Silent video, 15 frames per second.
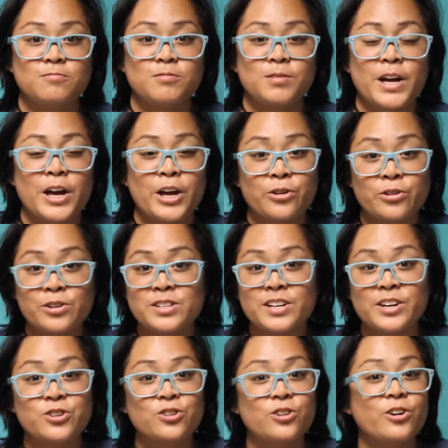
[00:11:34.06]

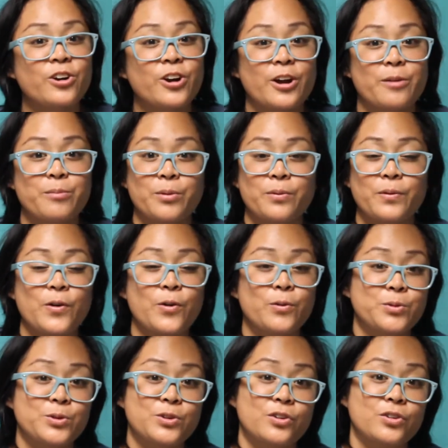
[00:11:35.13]
Heterosexual or
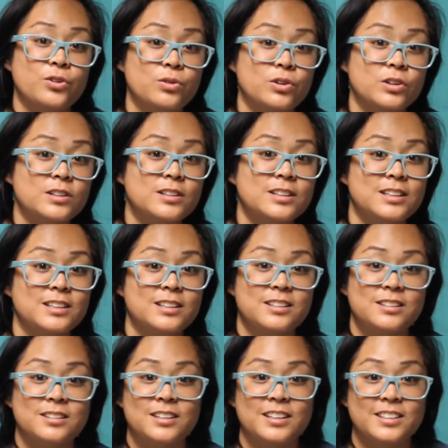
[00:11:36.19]
homosexual?
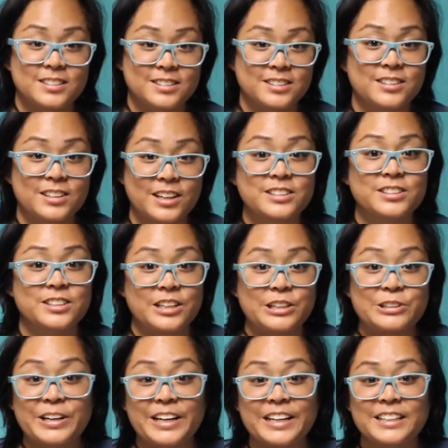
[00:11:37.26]
It's still lusting,
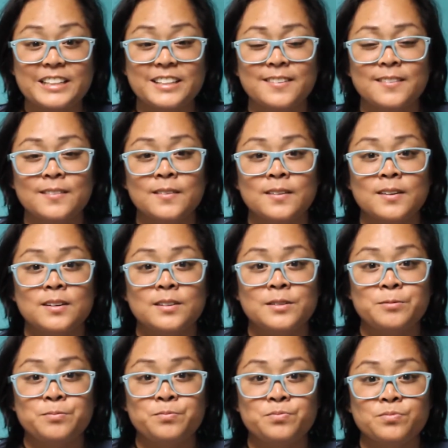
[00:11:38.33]
right?
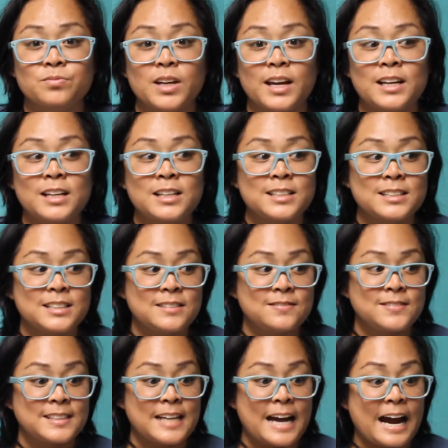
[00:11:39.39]
And it doesn't
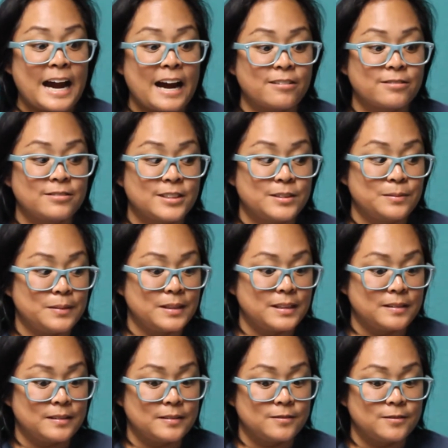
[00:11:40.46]
even have to
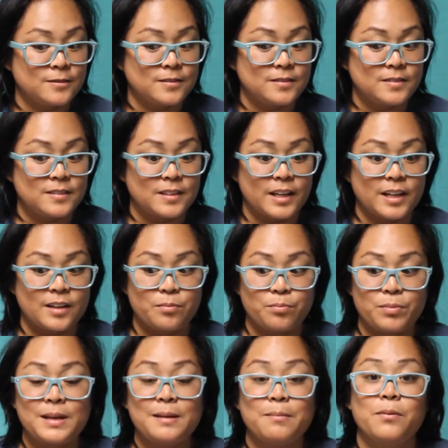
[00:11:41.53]
be like
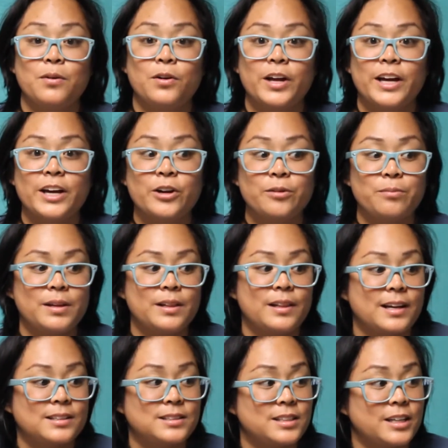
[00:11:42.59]
people. It could be
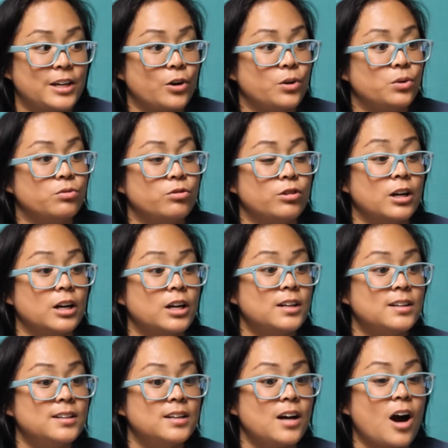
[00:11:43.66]
lusting over
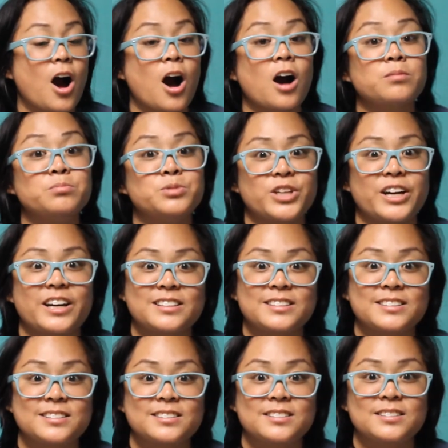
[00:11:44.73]
objects,
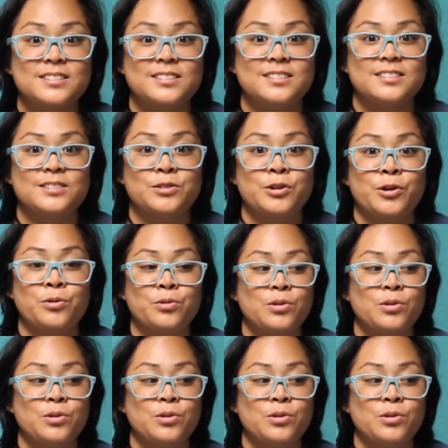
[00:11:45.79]
you know,